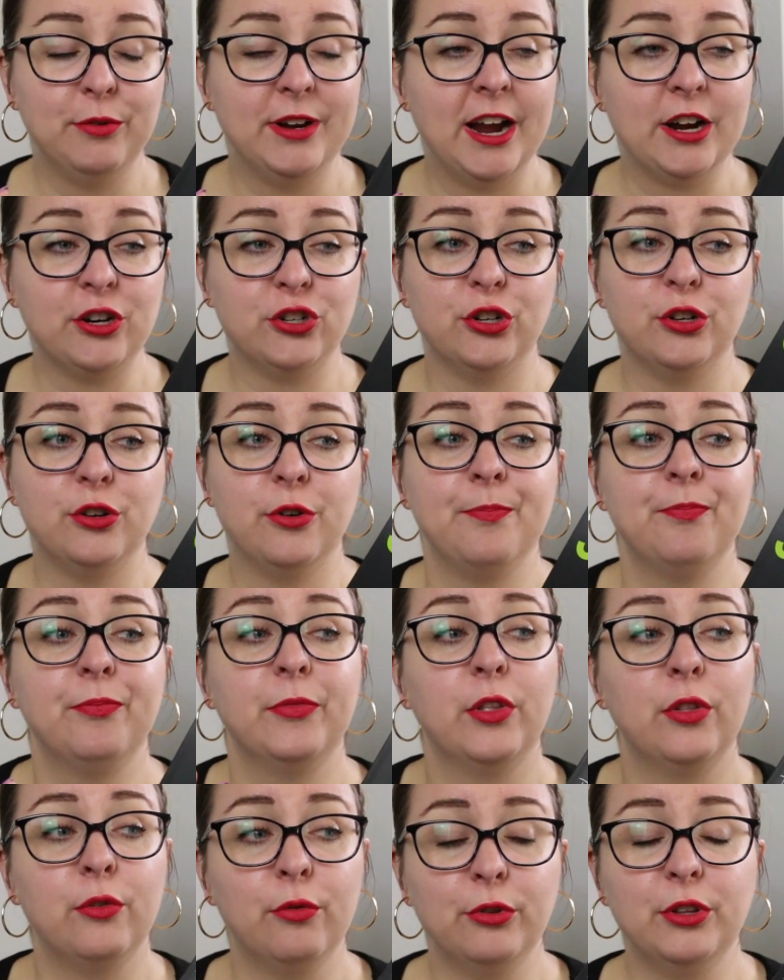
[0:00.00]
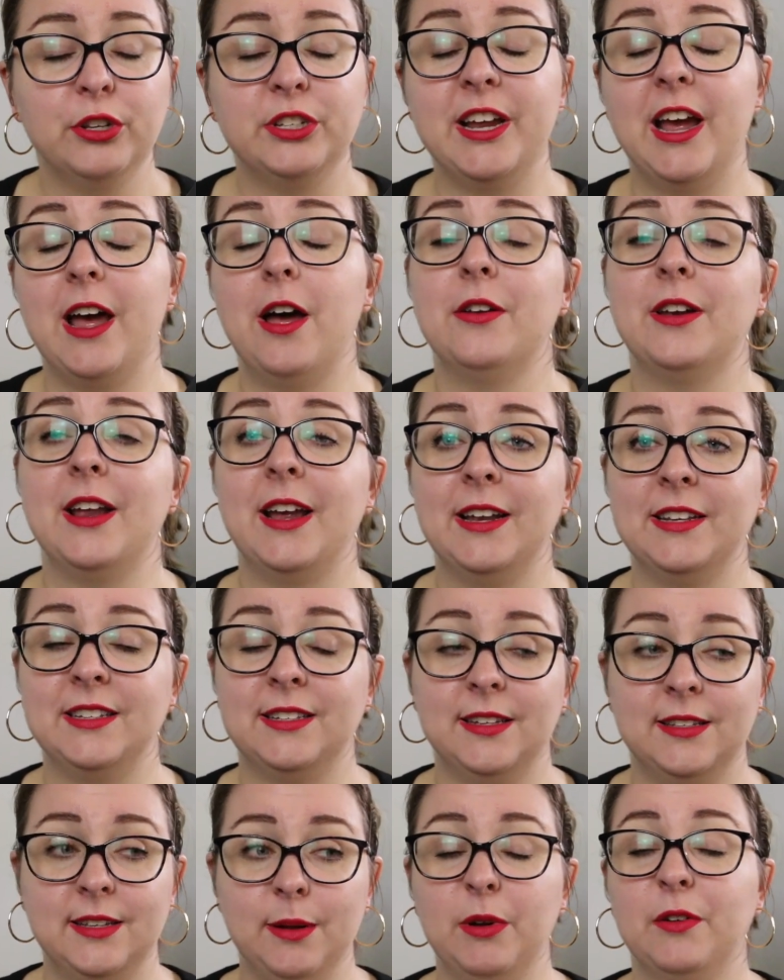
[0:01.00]
reaction through the town as
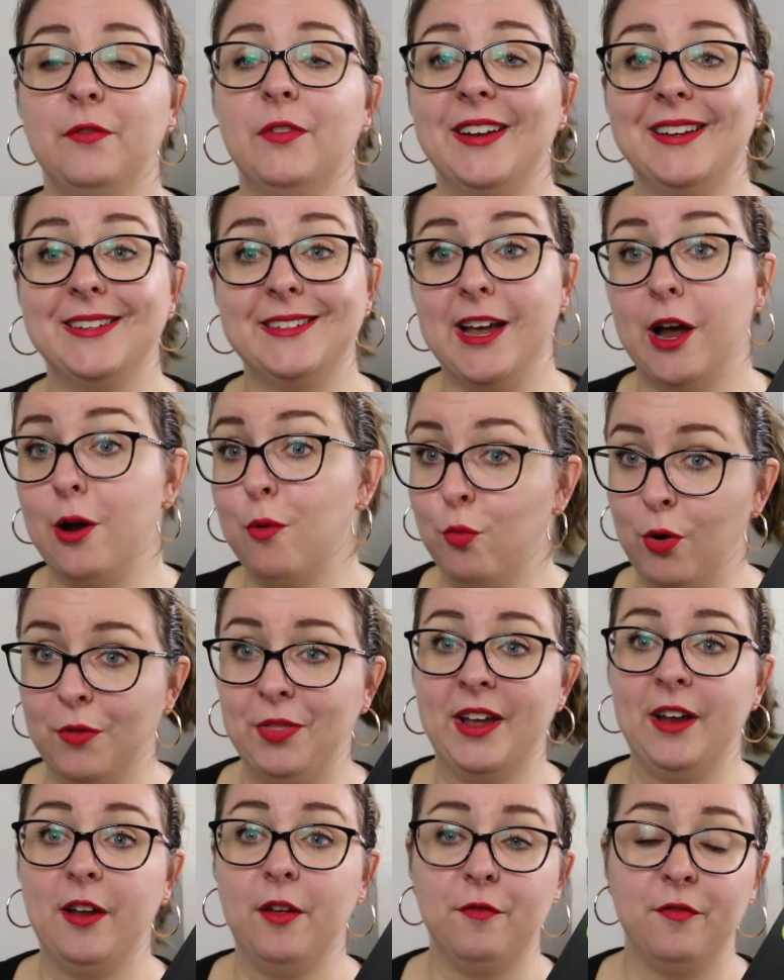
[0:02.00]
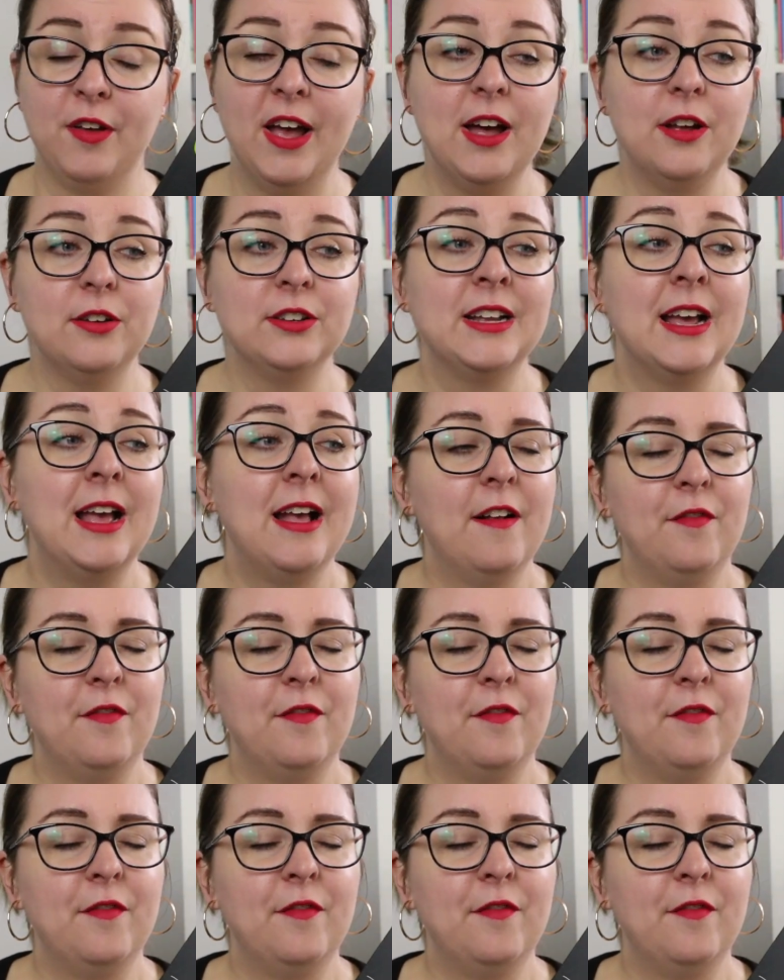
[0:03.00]
someone figures out what they have found.